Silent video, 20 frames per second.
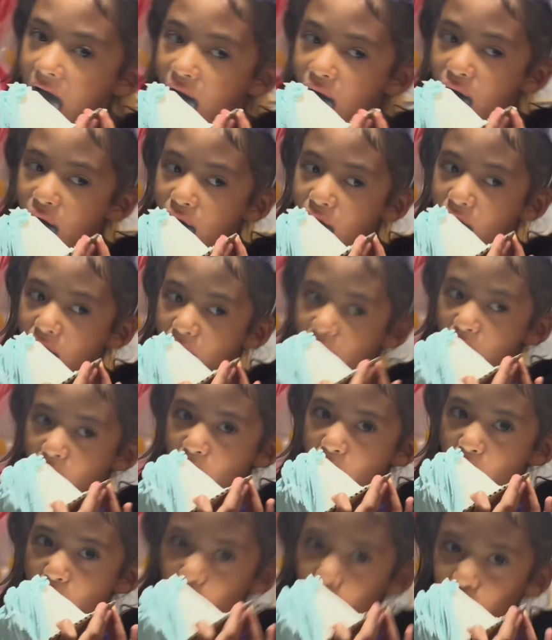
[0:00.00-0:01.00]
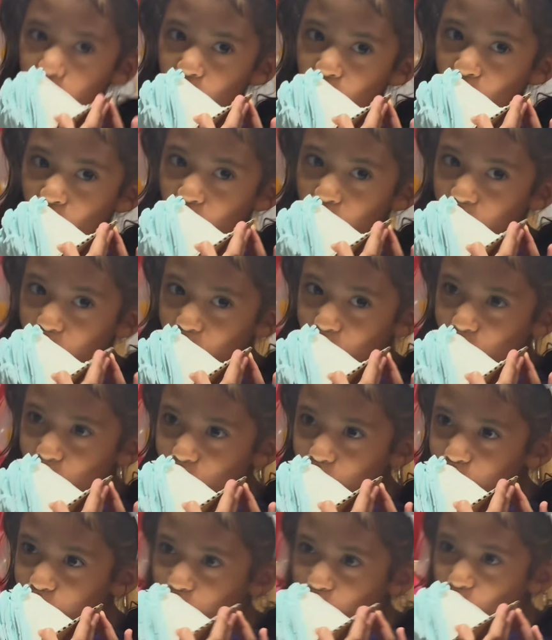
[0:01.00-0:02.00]
Girlfriend can't wait. I knew she was.
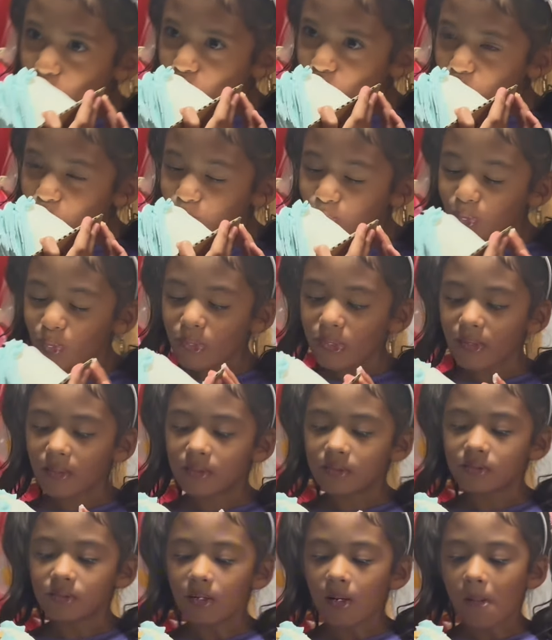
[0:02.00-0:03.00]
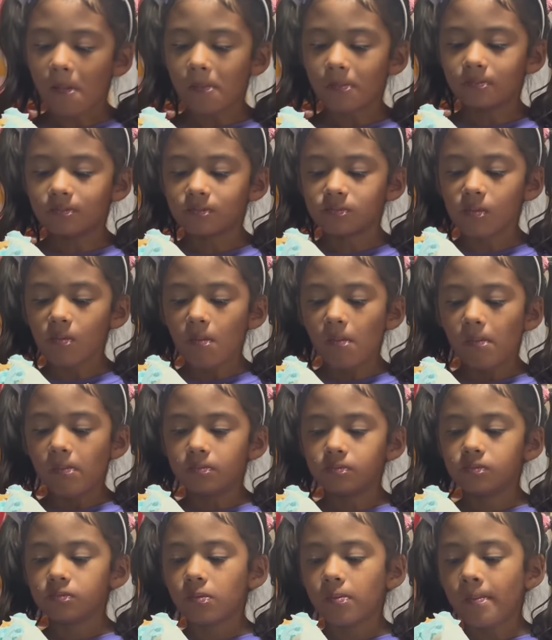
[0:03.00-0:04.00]
Girlfriend literally can't wait. I'm trying to take a picture of her
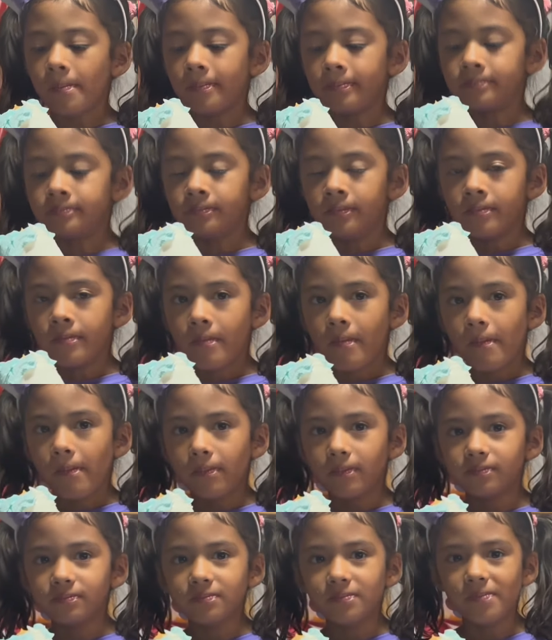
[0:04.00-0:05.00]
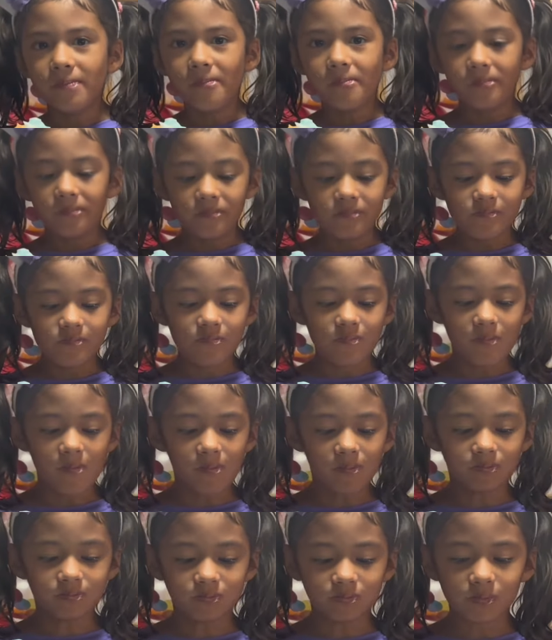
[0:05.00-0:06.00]
with the cake and she's all looking at it like, I
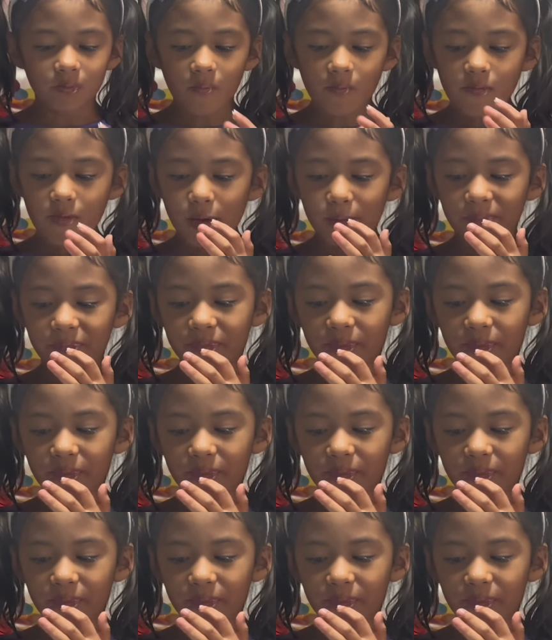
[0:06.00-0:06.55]
can't wait to bite it.